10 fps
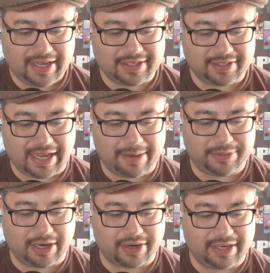His name
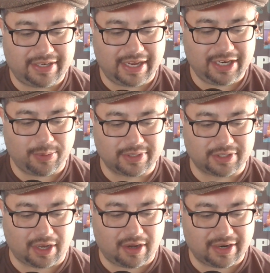shall continue as
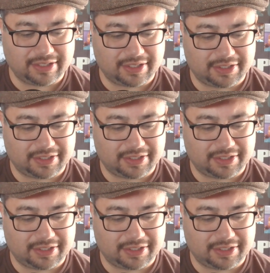long as the